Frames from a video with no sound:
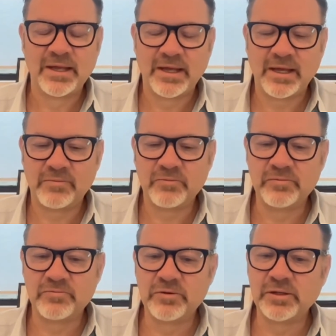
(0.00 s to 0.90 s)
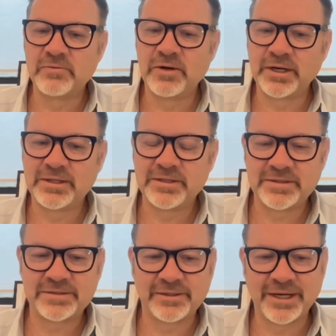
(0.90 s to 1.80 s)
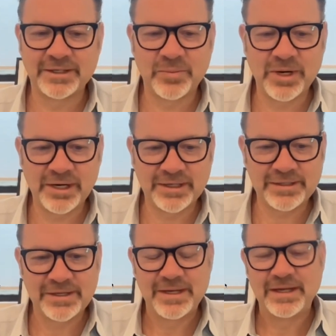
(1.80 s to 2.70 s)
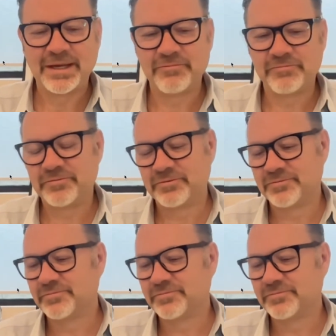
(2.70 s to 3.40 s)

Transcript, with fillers: And we really wanted to select the product. And we were